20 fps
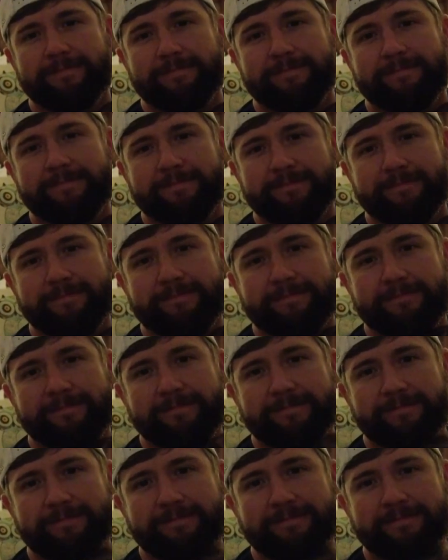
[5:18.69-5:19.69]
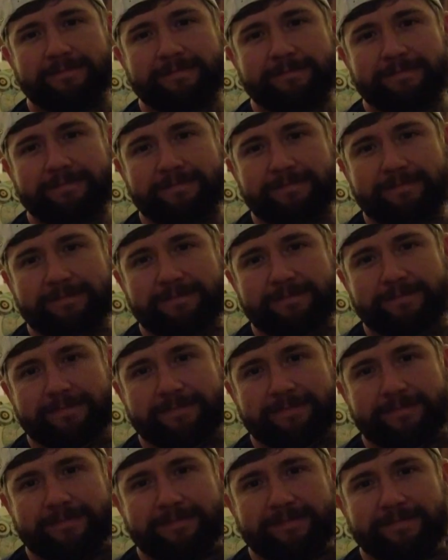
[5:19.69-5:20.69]

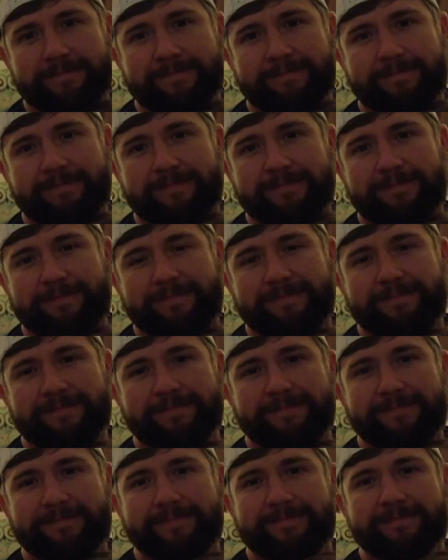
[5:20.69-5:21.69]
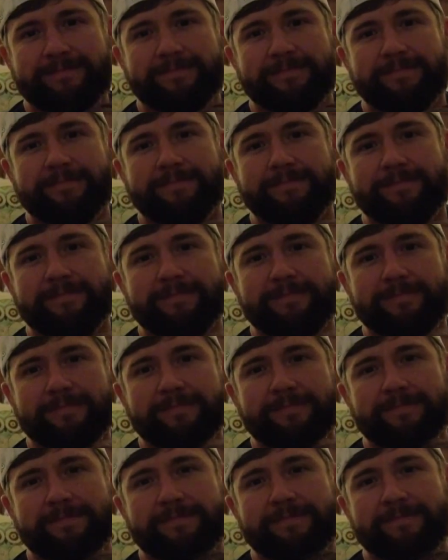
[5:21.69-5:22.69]

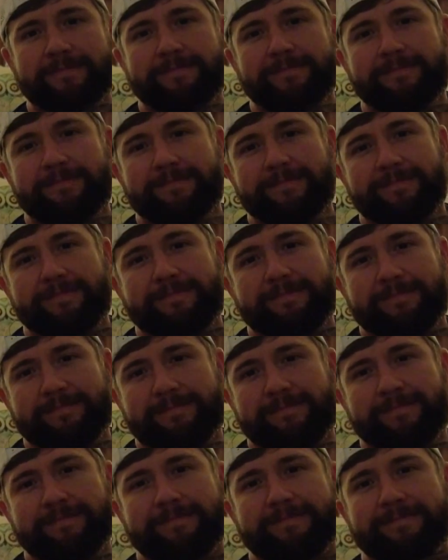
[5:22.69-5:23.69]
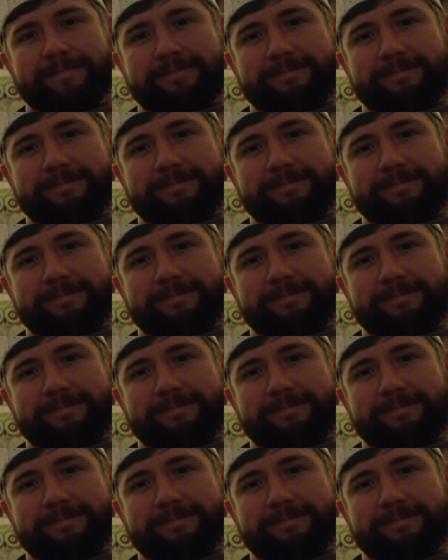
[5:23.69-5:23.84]
[no speech]